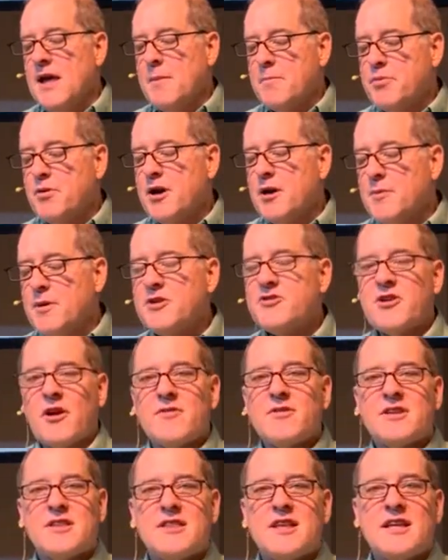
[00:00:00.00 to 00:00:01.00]
and pretty much
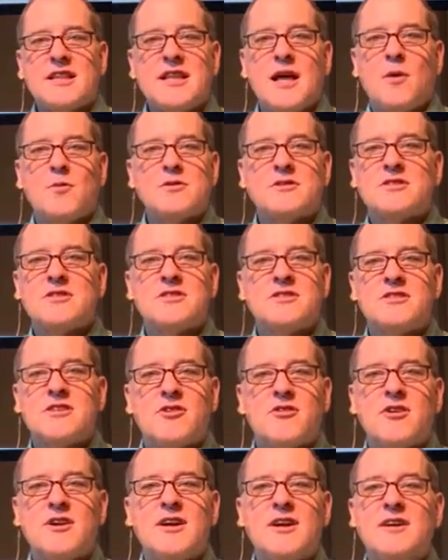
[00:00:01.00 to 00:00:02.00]
everything that was
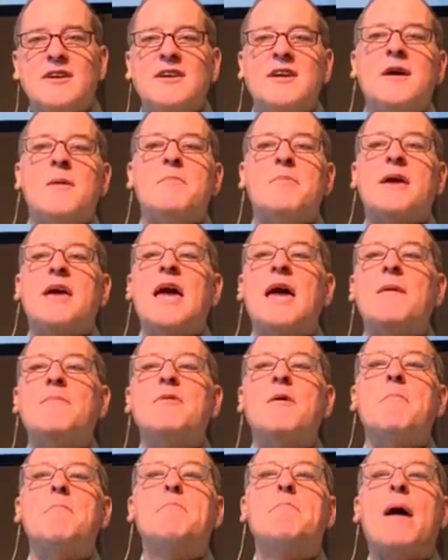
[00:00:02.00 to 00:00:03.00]
Assyria
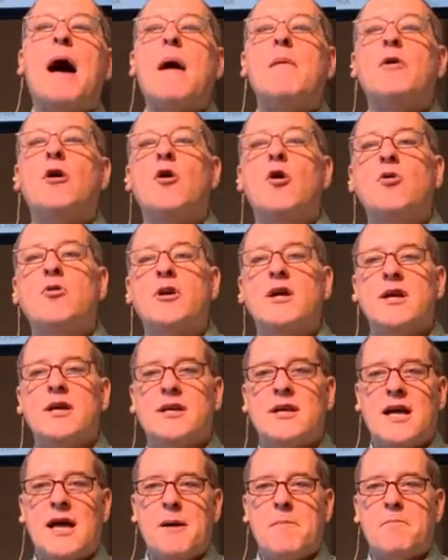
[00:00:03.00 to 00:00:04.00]
became the
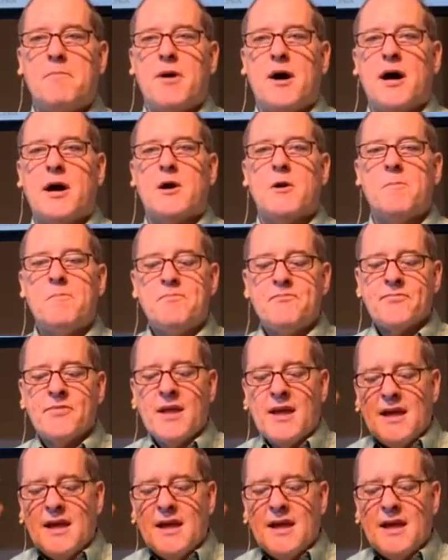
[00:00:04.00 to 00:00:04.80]
Babylonian Empire.